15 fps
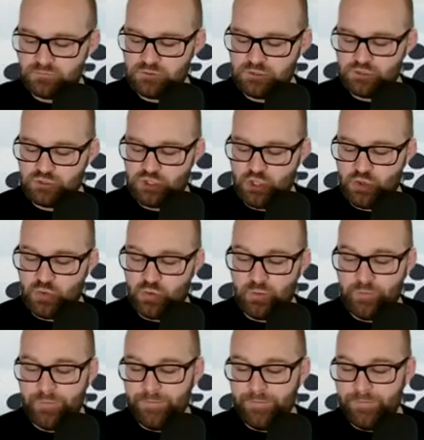So,
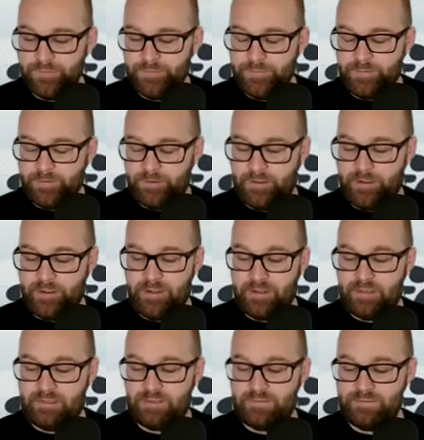
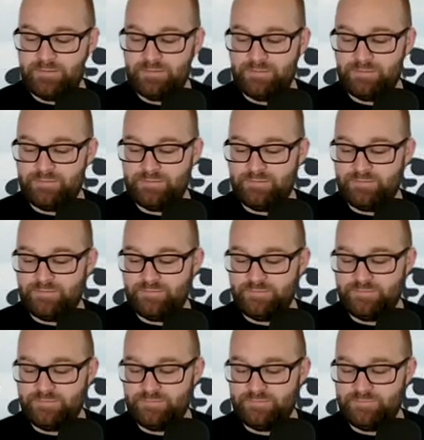I
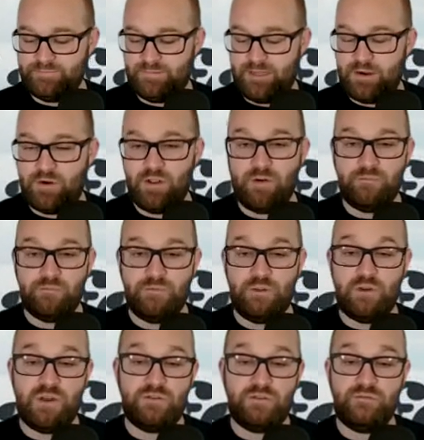don't know. You
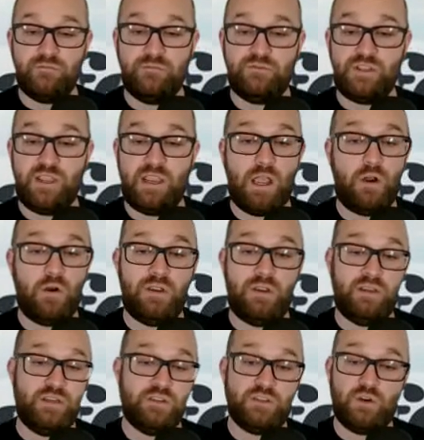can say how
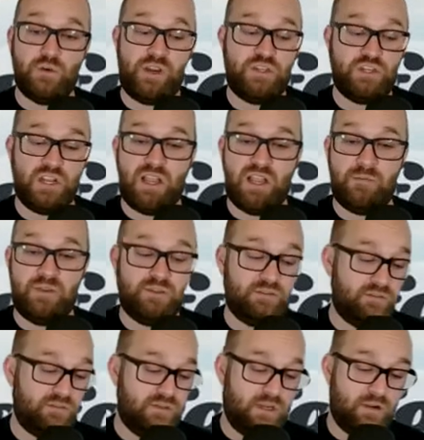he does a great job.
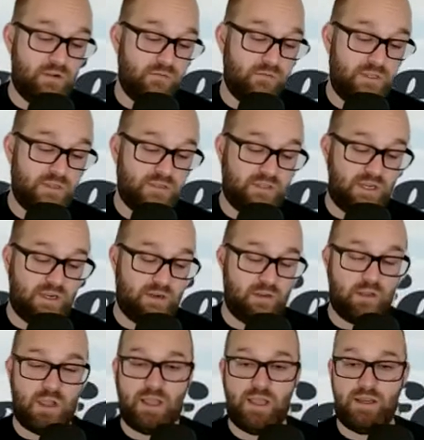He's done it a
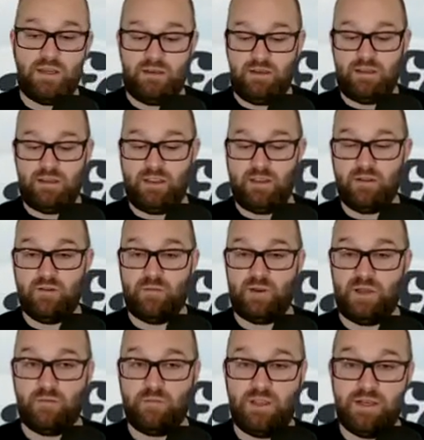lot. And
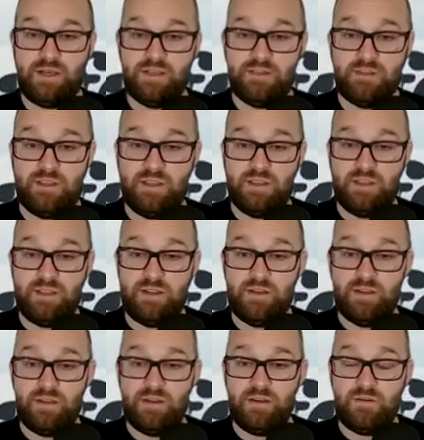bottom line is
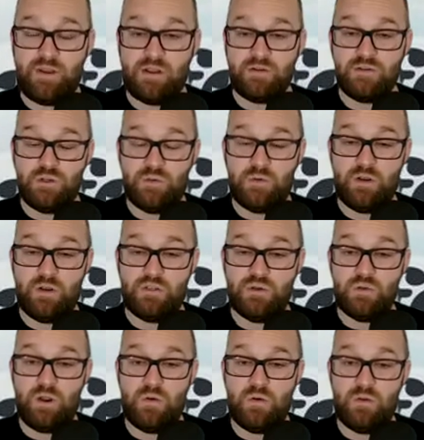you're down
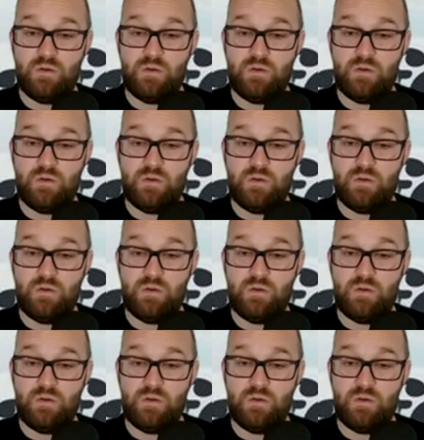2-0.